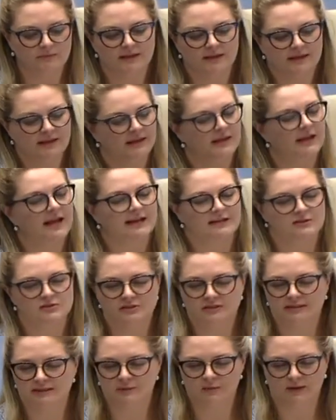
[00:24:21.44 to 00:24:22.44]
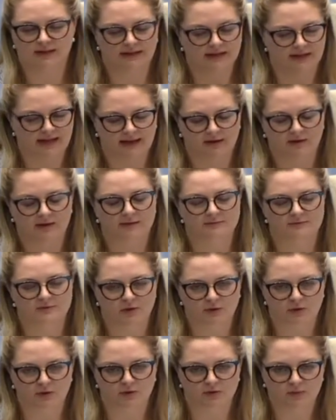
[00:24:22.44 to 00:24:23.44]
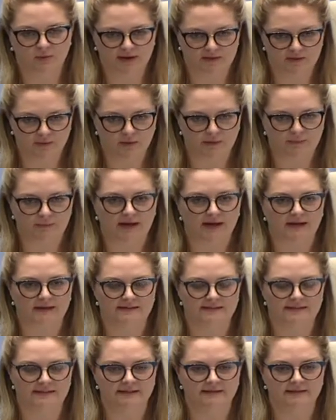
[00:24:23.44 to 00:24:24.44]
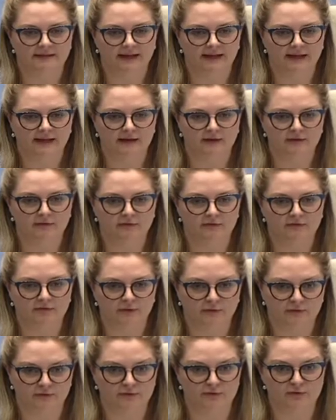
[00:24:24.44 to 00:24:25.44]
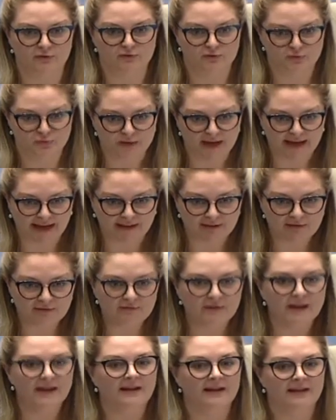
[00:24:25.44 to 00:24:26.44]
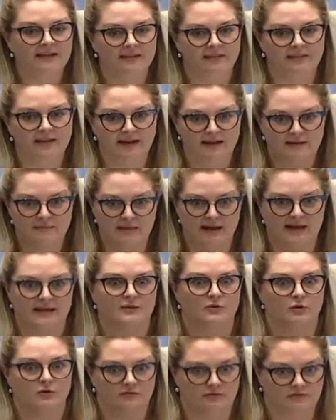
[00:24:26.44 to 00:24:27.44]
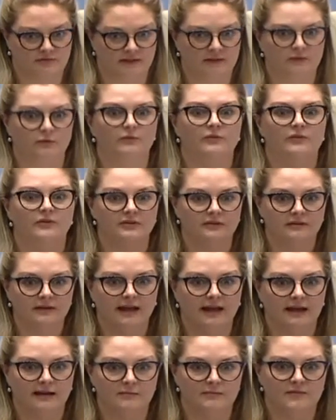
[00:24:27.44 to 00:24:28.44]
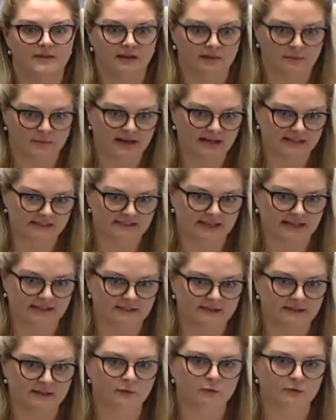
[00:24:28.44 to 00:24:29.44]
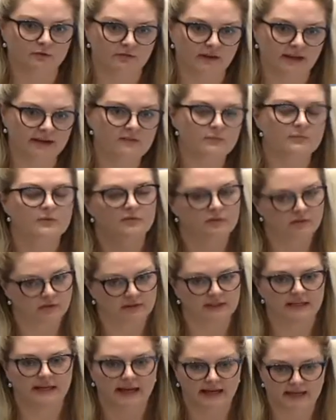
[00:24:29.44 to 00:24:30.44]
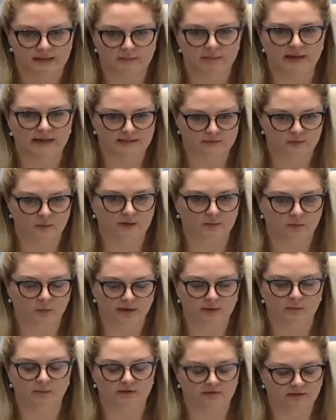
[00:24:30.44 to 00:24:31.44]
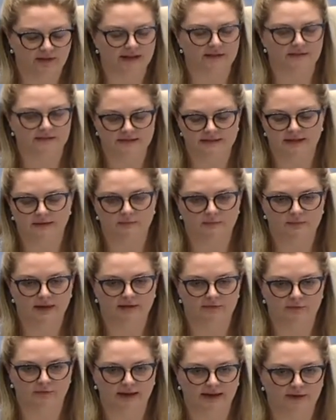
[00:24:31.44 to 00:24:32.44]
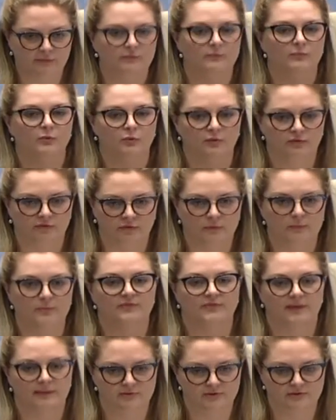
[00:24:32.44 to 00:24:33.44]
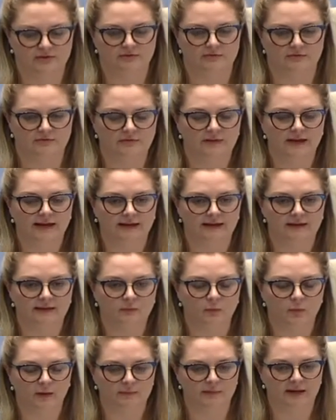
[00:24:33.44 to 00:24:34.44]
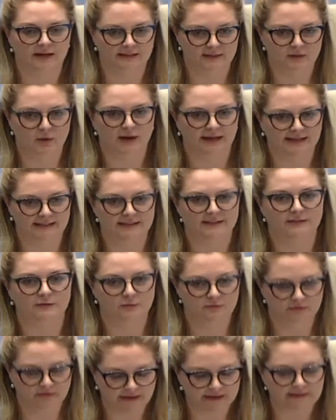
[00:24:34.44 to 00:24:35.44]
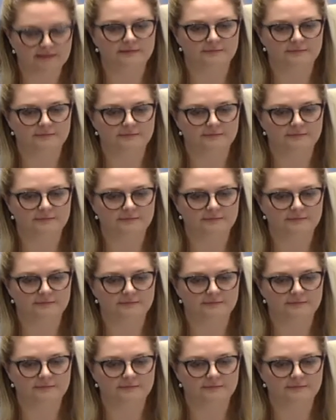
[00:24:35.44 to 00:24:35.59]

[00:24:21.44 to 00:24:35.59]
Occasionally, when outcomes don't go the way that one party feels that it should have, they may not feel that the other party's acted in good faith, but certainly AMP is one where we've had have had reports of a perception of one party not acting in good faith.